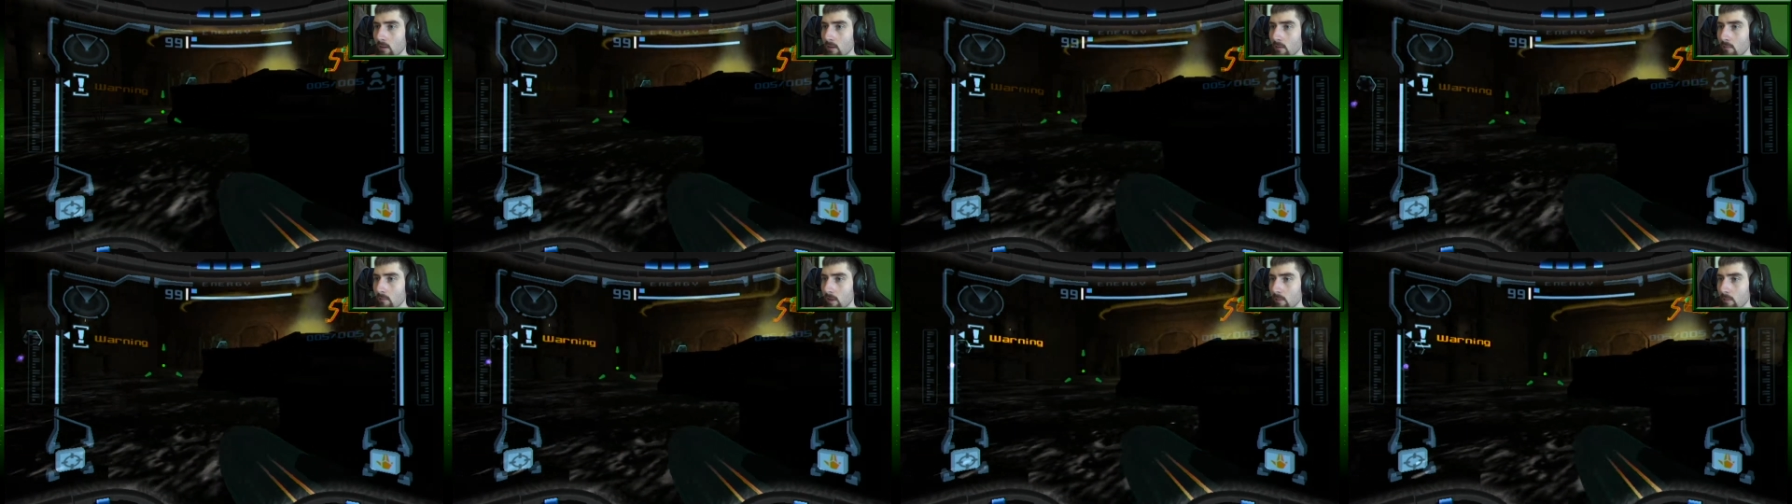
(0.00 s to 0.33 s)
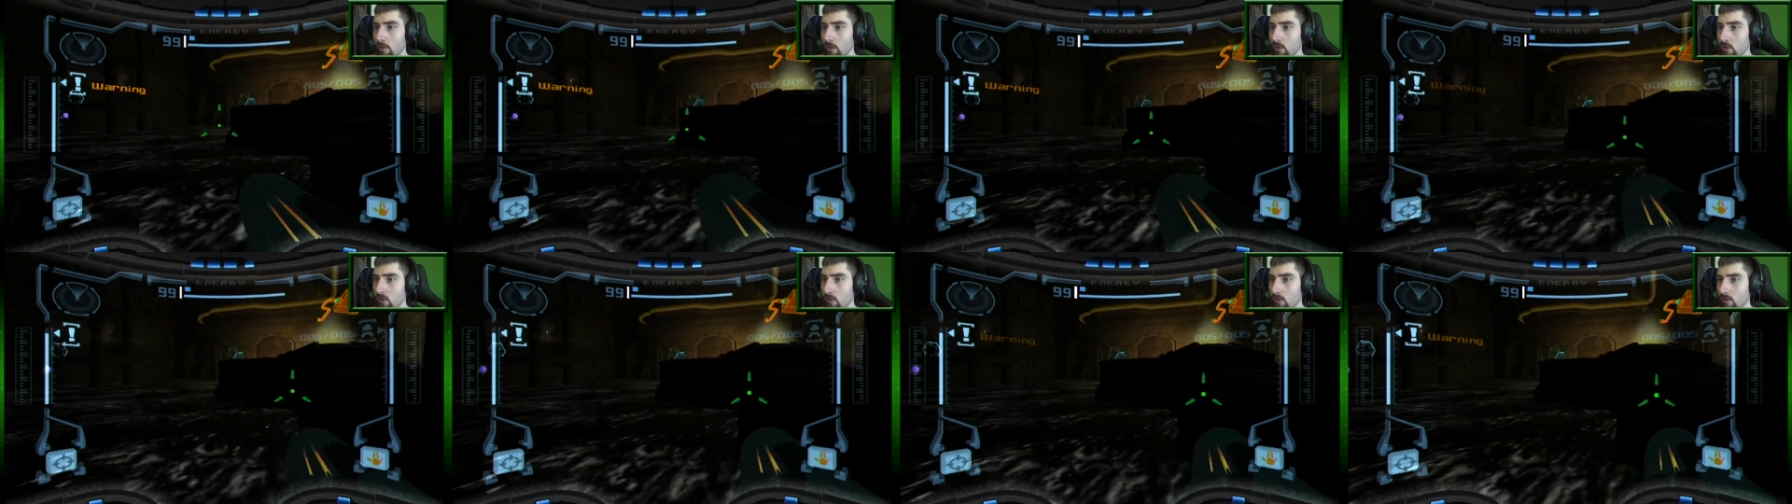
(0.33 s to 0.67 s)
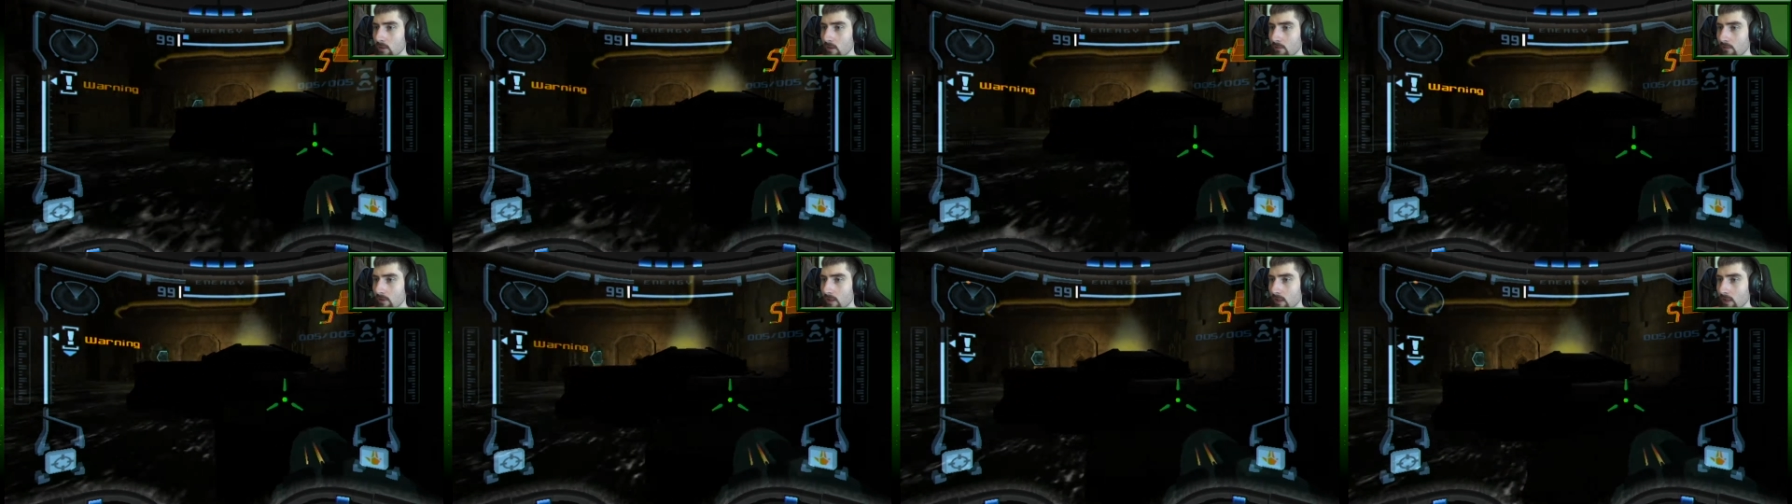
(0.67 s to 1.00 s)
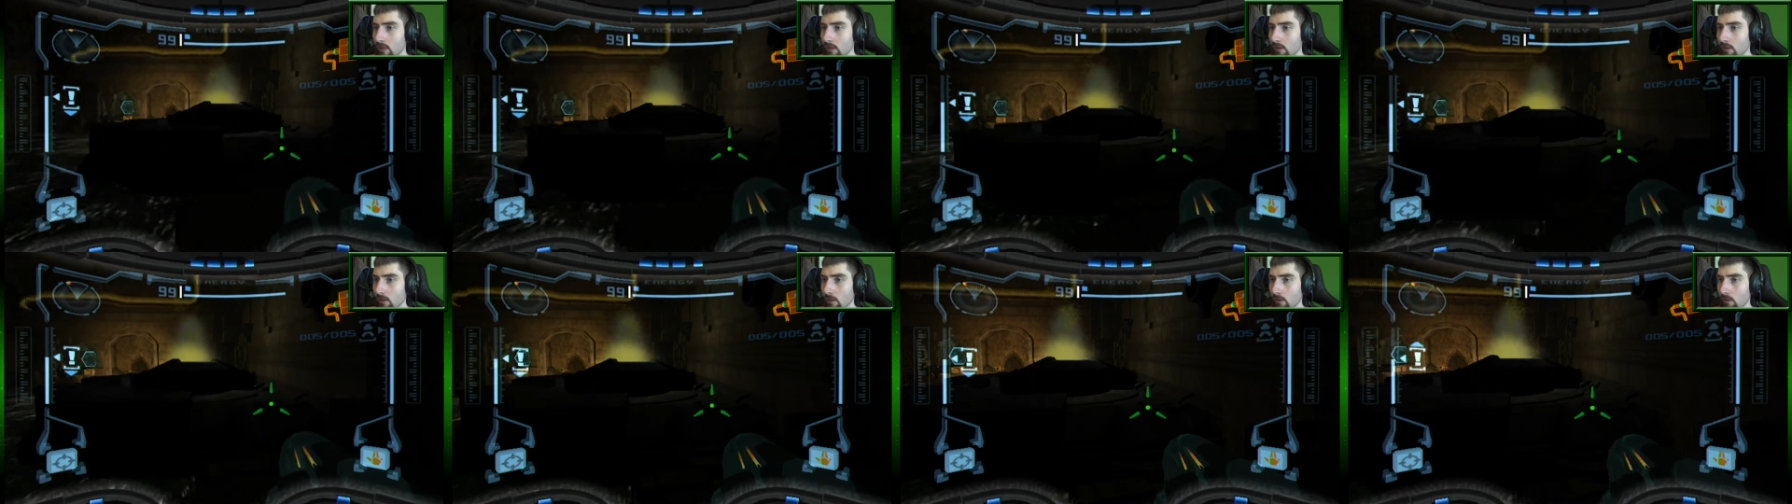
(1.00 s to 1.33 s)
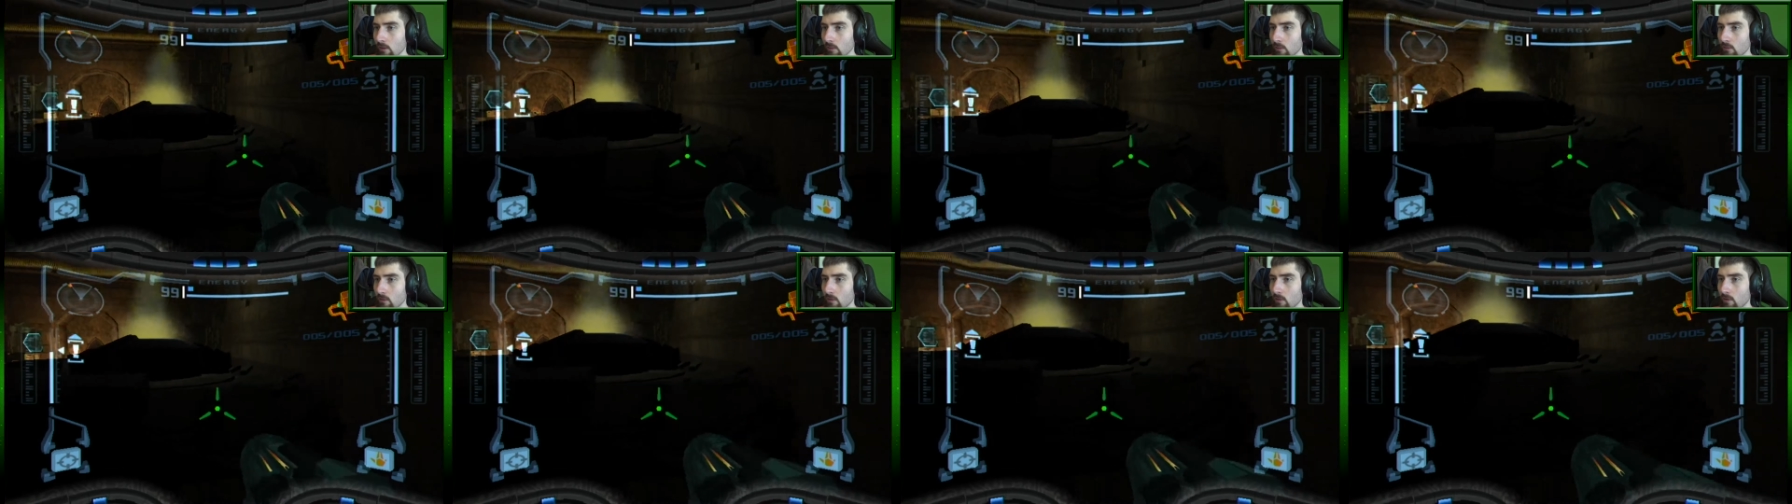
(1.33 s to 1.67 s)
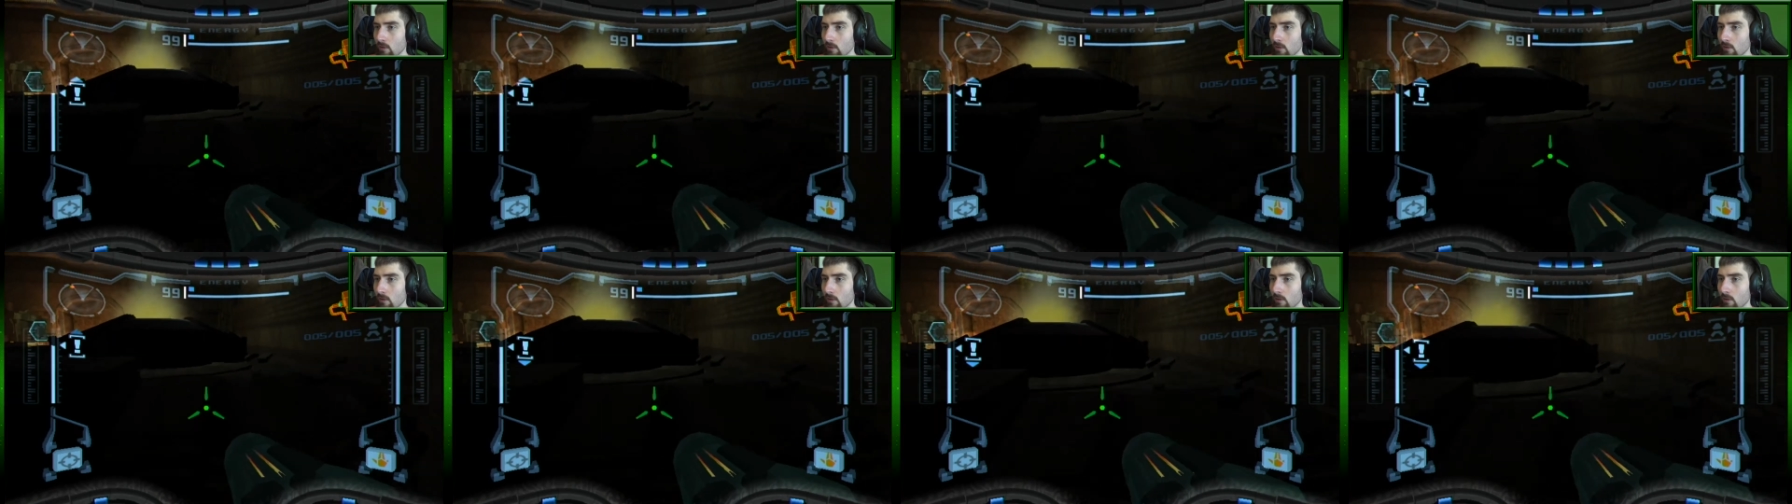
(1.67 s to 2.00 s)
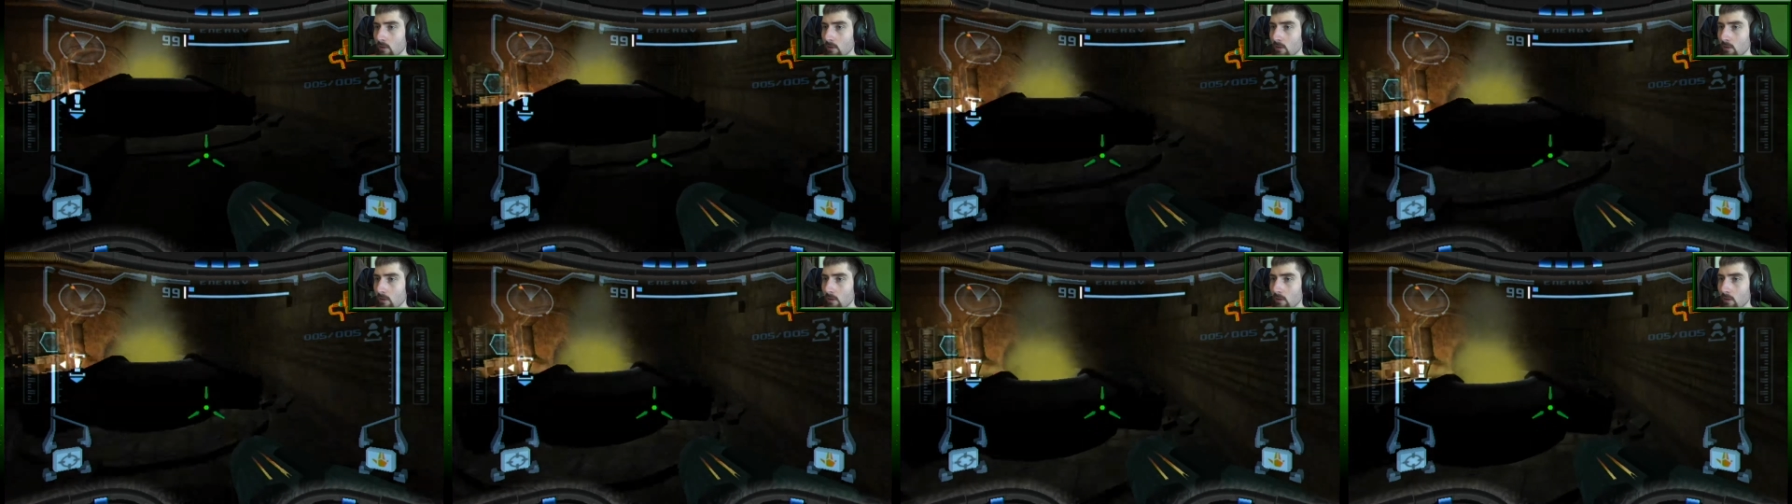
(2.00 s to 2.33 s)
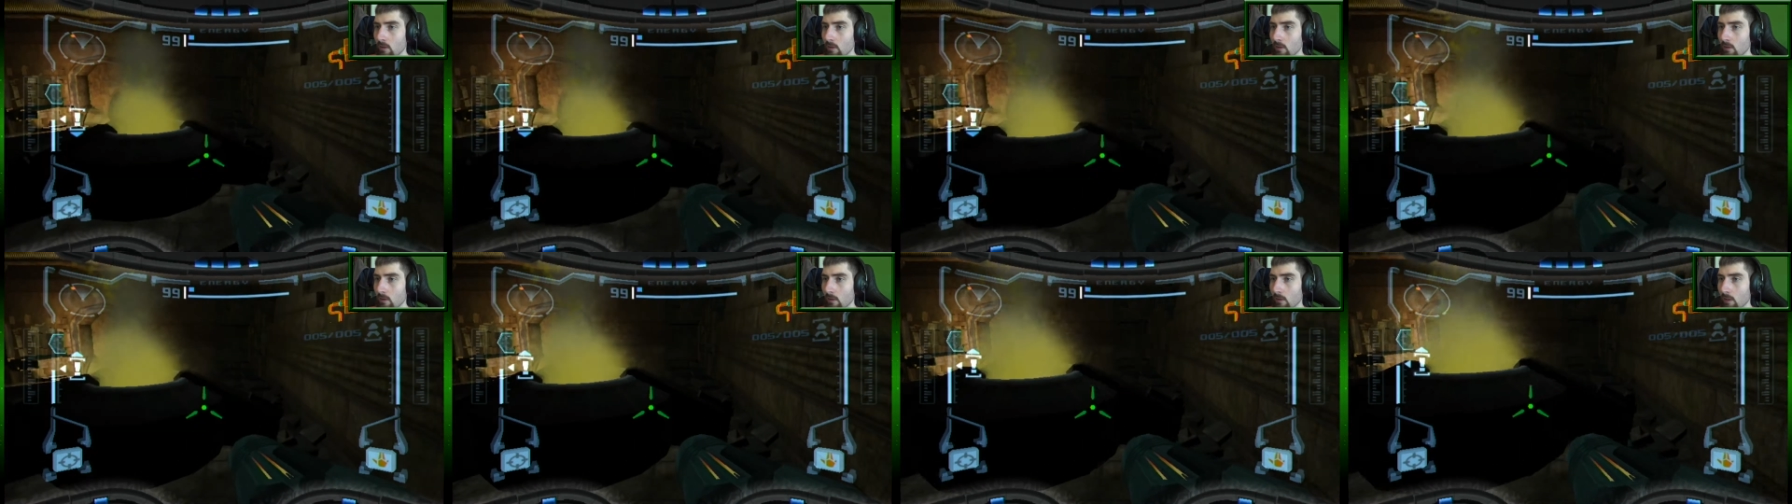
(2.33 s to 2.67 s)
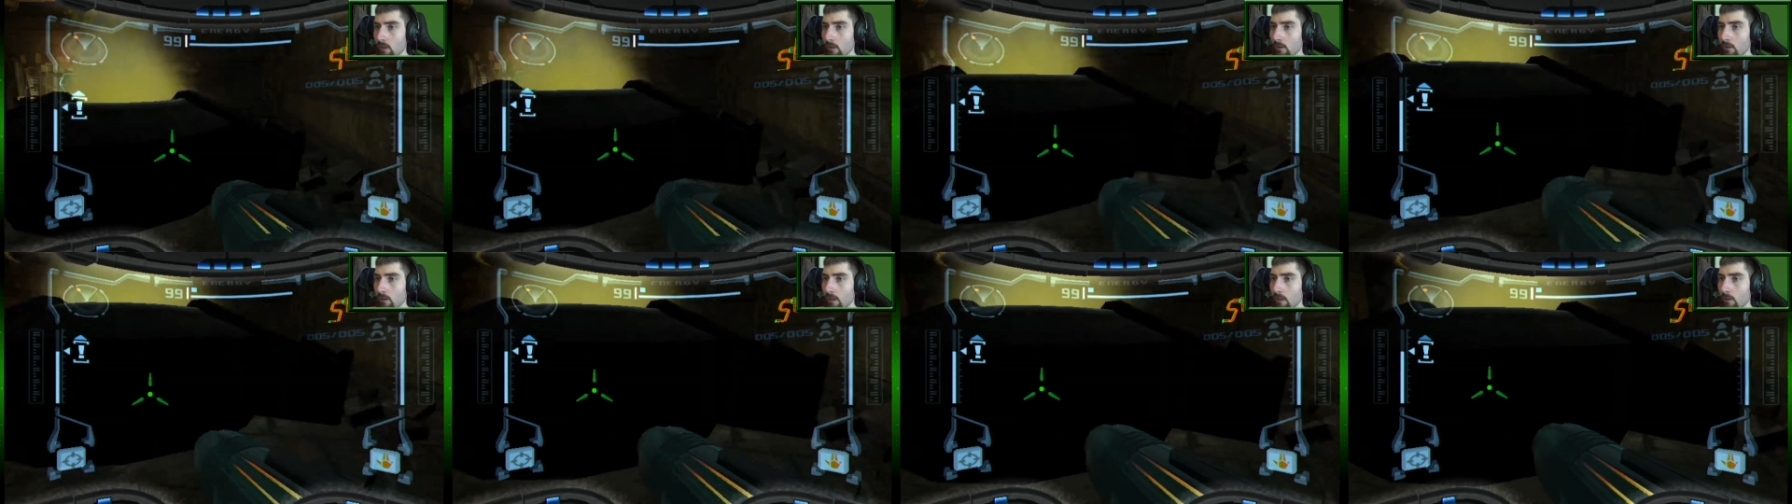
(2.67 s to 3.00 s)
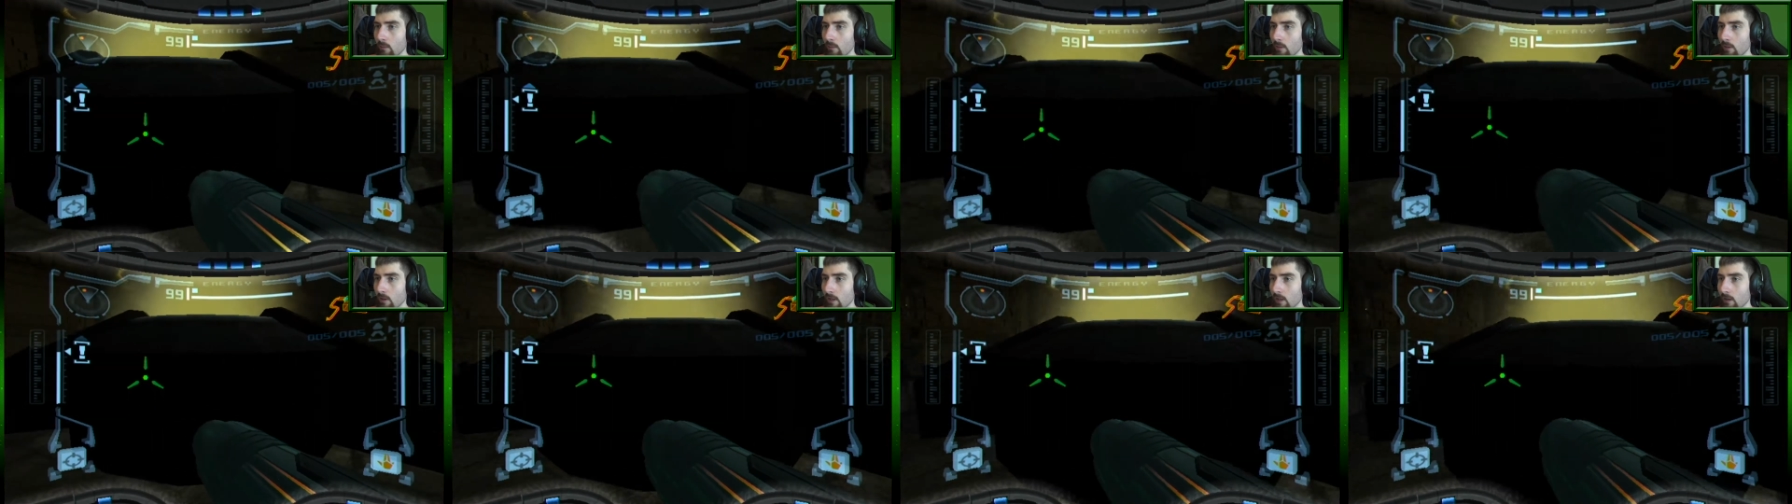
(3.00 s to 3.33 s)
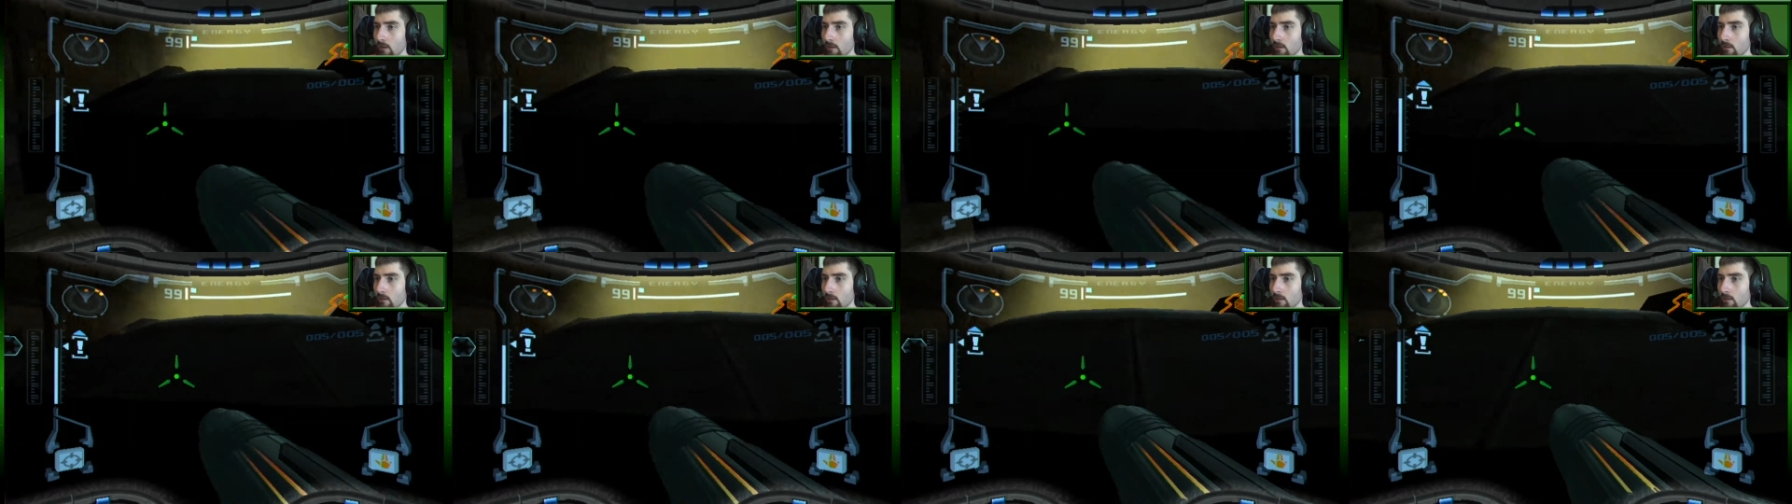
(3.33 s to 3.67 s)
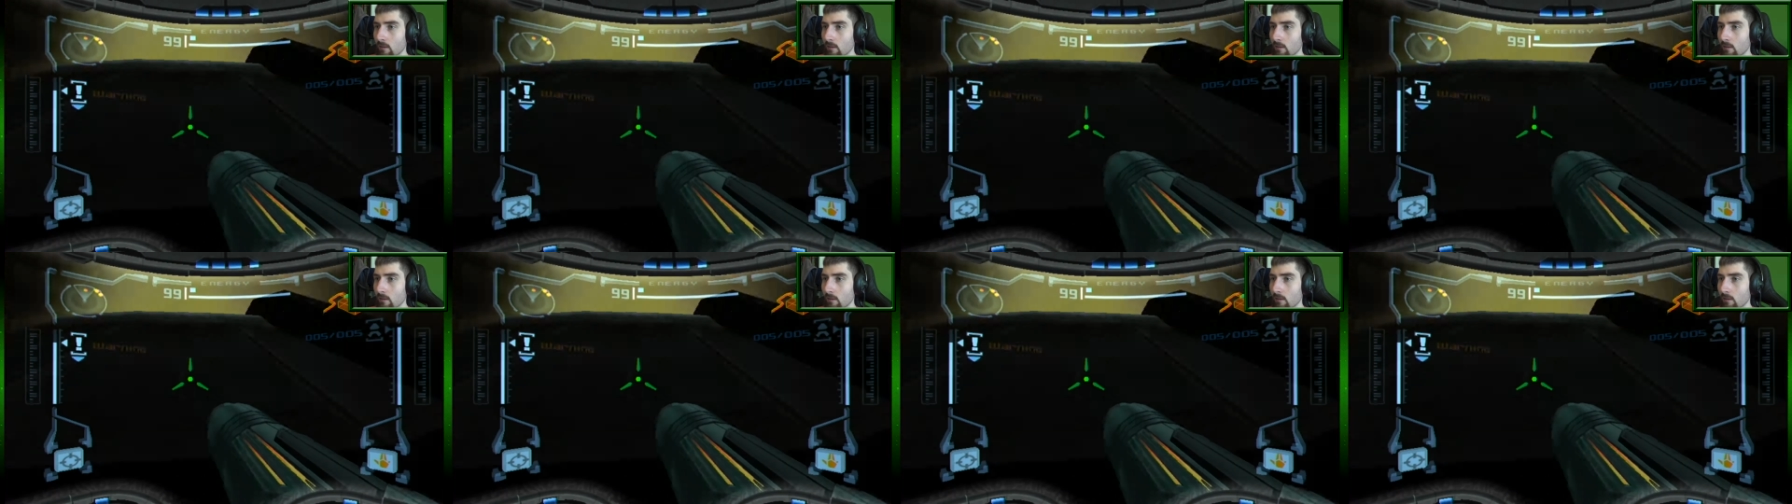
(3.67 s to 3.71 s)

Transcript: Maybe I shouldn't have killed all those. Well, now we're here.